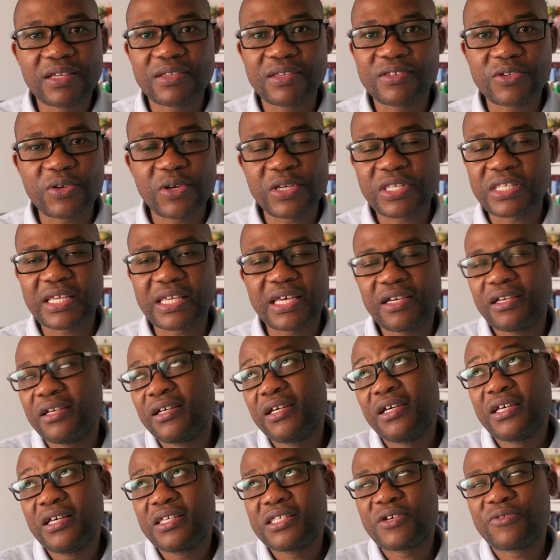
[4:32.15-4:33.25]
So it's
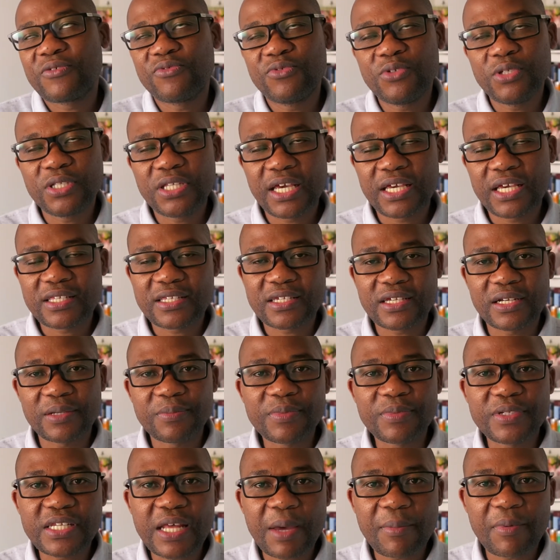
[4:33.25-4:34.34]
a full day
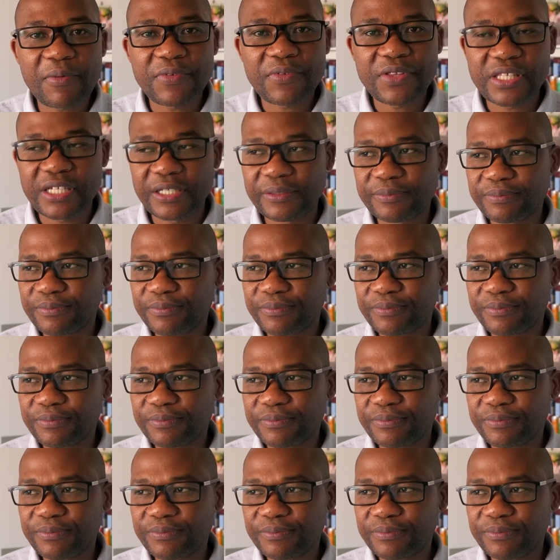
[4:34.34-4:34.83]
script type of a thing.